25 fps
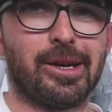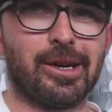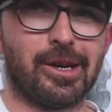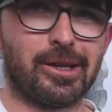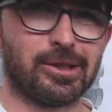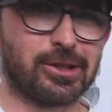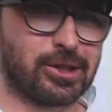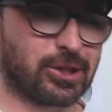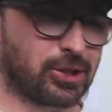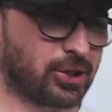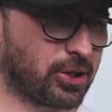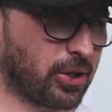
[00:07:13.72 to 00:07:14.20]

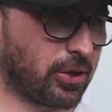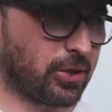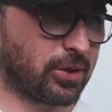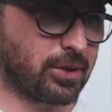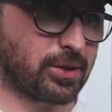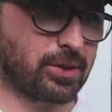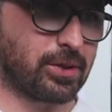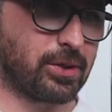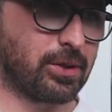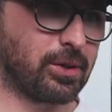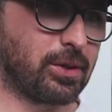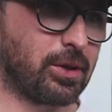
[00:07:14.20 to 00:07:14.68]
I'll just show
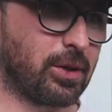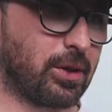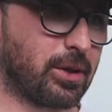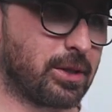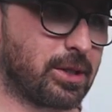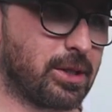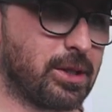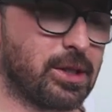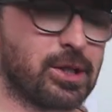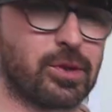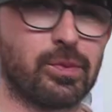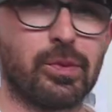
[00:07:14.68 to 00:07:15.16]
it to you
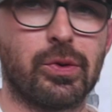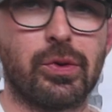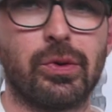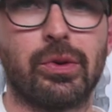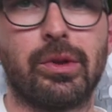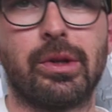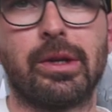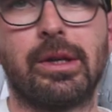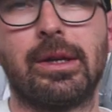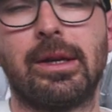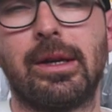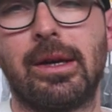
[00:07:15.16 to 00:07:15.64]
nice and
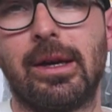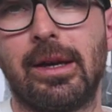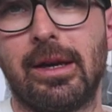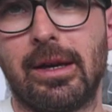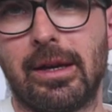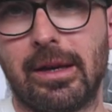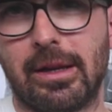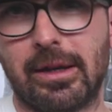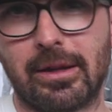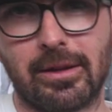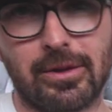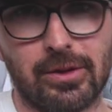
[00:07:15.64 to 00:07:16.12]
smoothly,
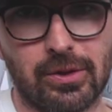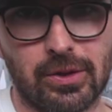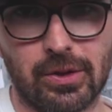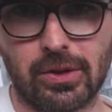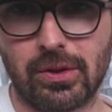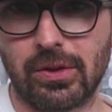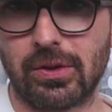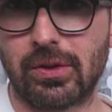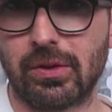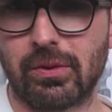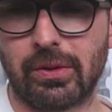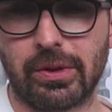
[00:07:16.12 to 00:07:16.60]
and you
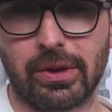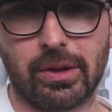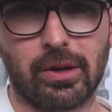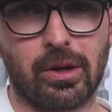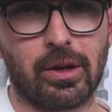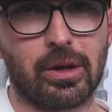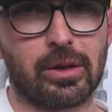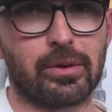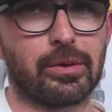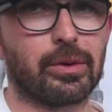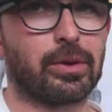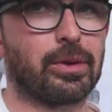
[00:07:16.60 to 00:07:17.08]
can do what you
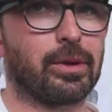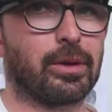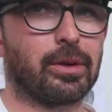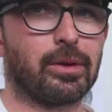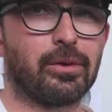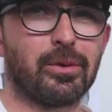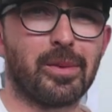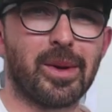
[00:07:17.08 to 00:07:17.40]
like with it.